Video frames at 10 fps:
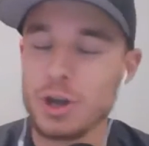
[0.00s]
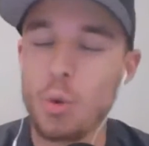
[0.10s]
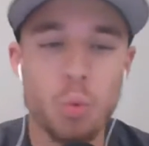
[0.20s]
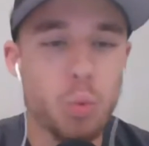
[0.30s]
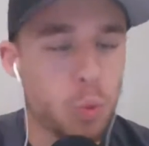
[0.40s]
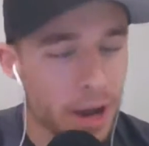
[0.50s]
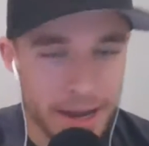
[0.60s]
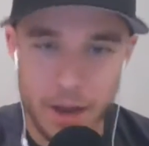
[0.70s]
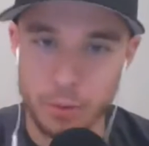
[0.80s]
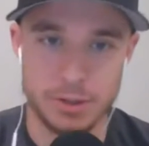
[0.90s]
no
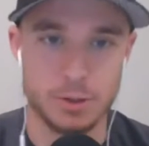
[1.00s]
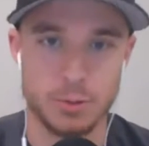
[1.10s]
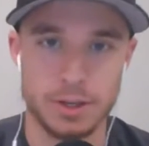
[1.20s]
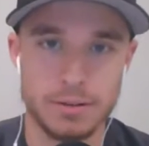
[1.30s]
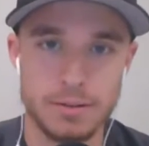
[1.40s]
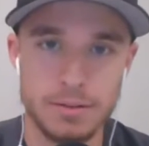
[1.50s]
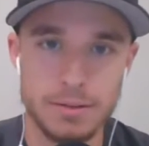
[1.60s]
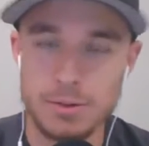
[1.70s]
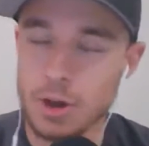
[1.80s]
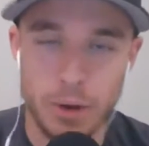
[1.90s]
way I would do it.
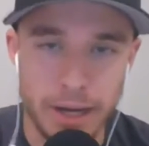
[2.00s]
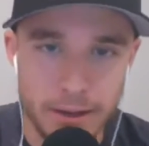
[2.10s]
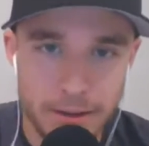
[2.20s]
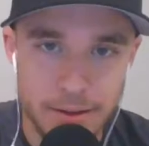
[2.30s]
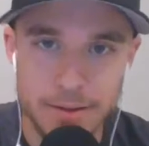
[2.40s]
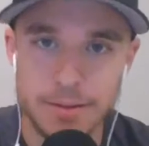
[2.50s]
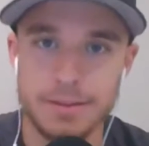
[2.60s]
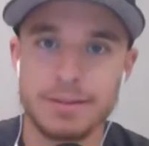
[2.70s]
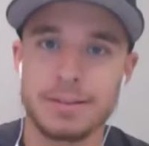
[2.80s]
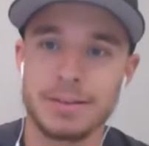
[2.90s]
There's no way.
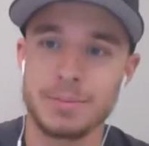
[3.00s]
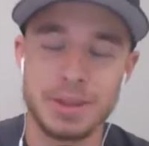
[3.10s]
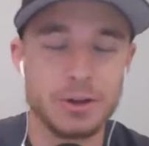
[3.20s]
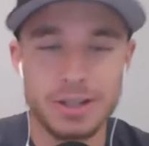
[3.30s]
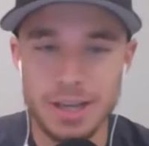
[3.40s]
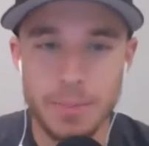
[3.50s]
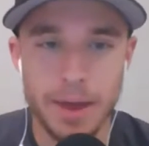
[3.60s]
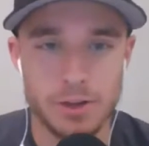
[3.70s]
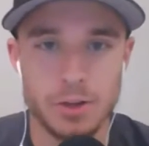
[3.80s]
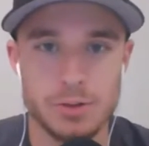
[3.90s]
But they're going to take
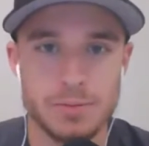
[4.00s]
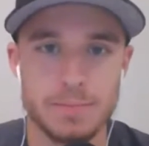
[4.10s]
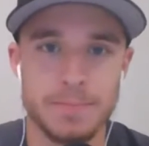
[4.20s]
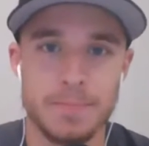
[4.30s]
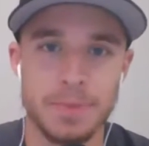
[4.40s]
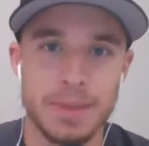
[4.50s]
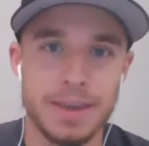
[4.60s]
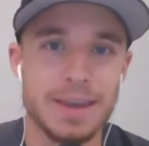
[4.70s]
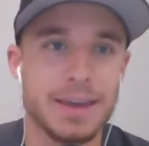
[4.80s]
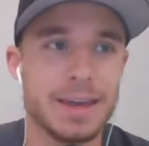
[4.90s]
Mac Jones.
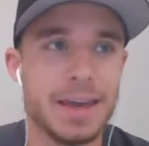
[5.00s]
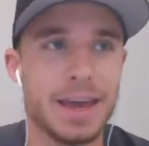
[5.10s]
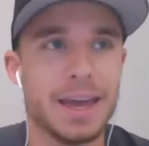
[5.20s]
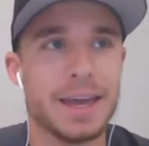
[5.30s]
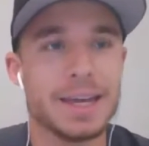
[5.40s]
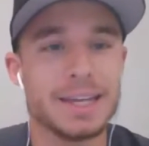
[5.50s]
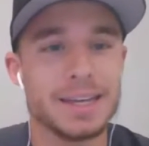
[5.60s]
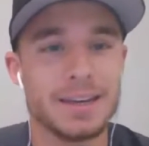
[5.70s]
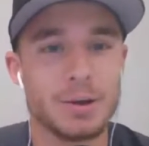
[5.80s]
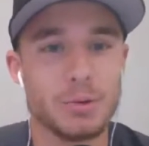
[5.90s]

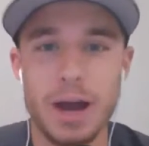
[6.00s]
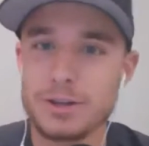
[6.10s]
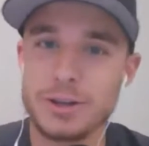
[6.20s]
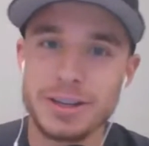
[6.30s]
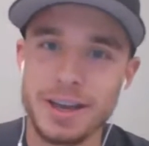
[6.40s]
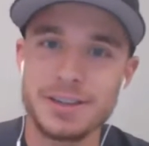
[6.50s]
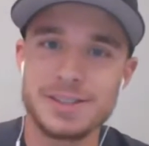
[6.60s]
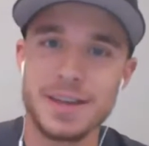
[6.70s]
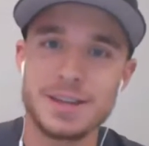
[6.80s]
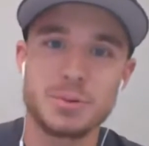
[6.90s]
And Roger Goodell
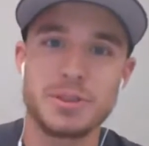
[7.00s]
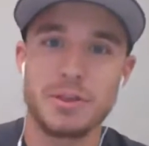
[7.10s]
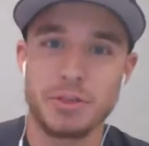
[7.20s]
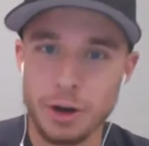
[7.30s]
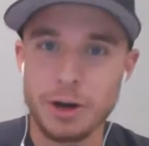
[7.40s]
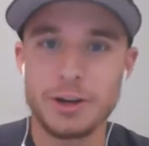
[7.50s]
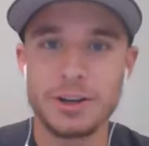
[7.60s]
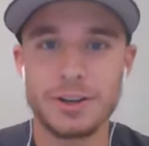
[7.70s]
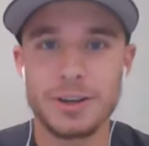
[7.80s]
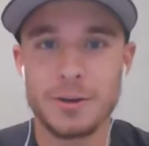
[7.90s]
says with the
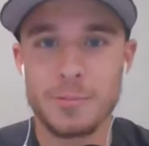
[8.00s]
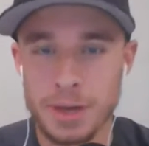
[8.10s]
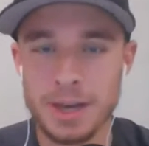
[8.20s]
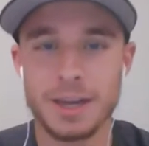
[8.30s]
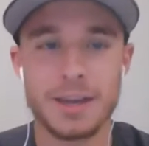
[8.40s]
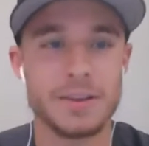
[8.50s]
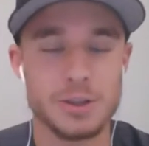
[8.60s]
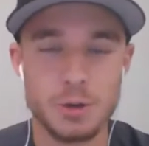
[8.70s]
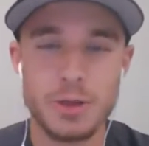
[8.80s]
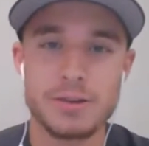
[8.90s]
3rd pick in the
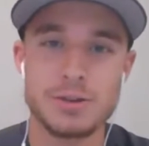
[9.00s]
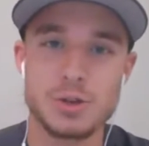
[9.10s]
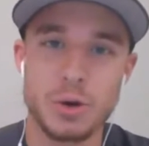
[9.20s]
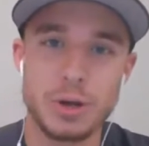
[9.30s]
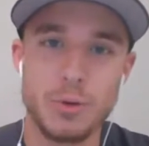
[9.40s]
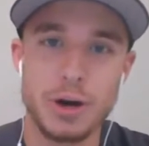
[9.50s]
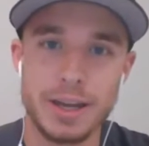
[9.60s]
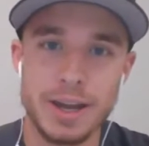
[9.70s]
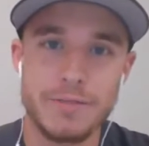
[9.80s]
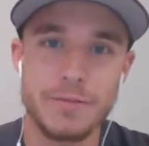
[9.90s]

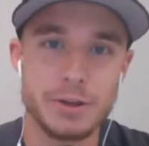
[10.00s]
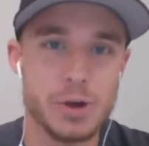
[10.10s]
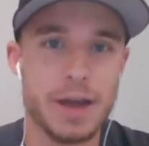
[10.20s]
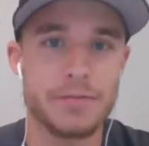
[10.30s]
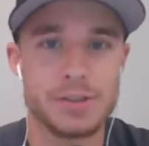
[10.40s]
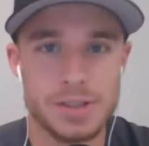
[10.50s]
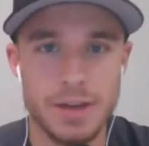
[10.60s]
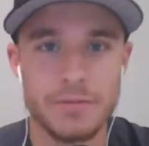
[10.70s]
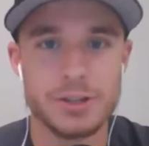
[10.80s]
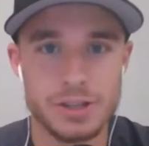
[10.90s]
2021 NFL draft, the
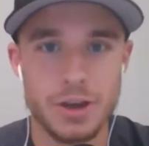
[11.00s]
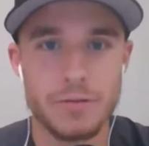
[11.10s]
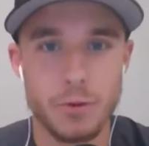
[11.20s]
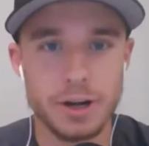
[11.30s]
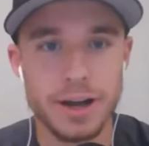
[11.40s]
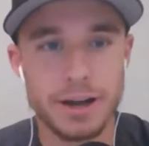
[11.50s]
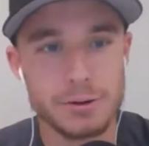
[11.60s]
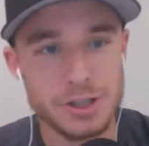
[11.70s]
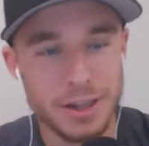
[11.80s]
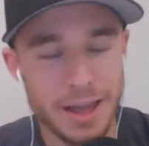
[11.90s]
San Francisco
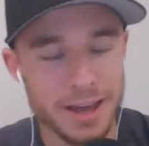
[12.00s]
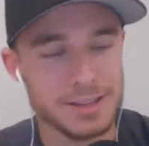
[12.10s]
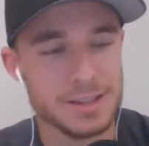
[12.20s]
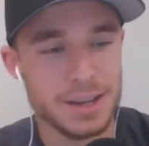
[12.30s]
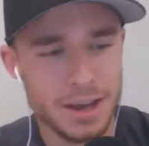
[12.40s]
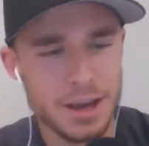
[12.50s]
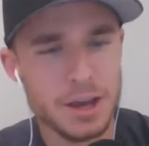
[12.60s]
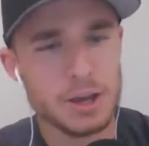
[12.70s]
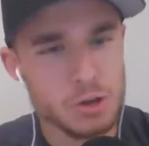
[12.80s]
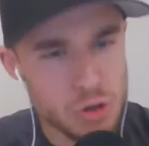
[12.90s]
49ers select
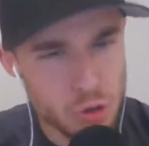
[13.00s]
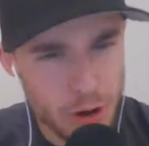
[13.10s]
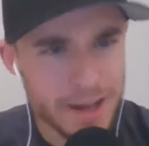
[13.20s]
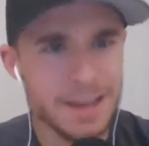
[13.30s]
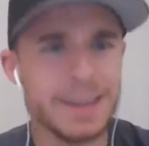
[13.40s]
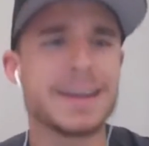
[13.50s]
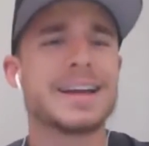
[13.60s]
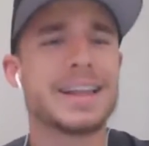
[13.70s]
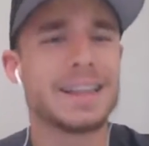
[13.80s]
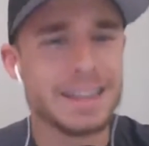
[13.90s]

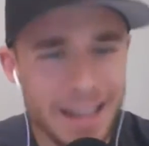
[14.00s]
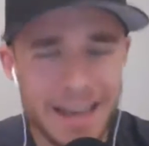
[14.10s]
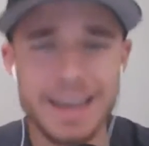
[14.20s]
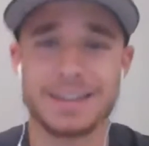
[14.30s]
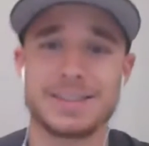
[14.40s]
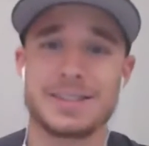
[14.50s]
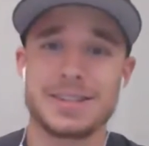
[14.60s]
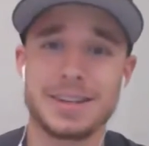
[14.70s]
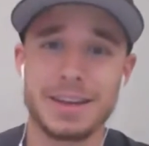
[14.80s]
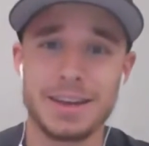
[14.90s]
Trey
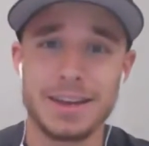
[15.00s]
Lance.